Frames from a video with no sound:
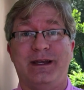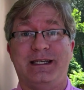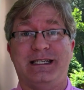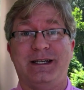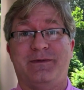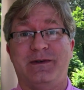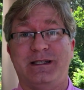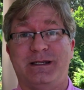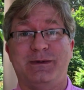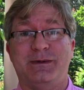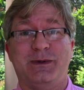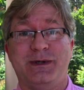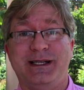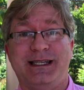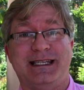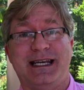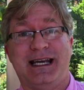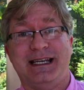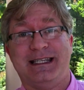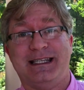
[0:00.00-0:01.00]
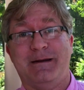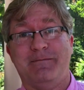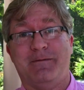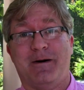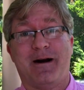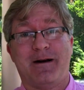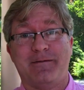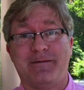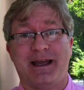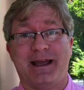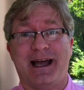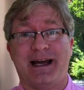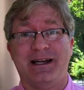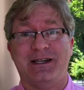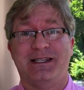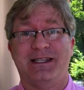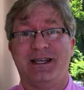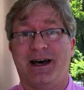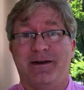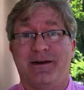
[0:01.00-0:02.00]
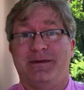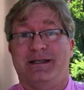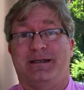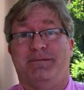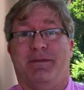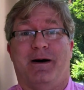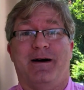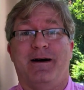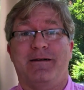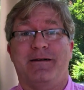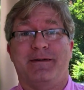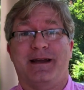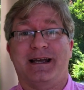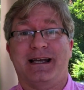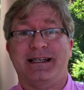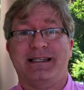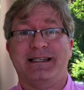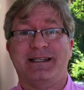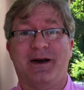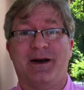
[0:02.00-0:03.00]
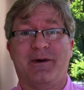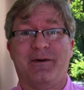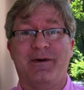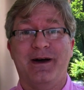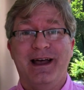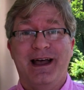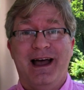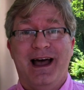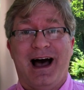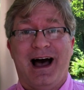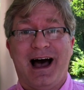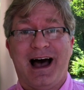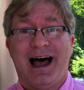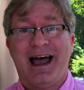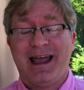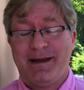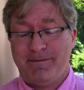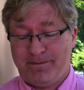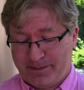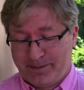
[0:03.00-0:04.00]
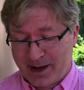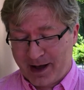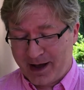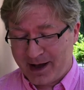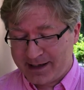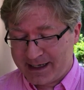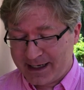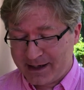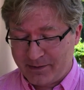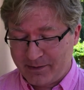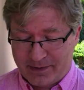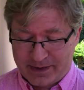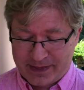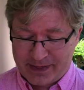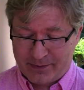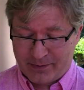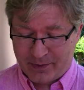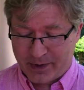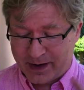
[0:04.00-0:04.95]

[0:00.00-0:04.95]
the difference between Stacy and Barbie. I just thought it was Barbie. So I oh. bonded with the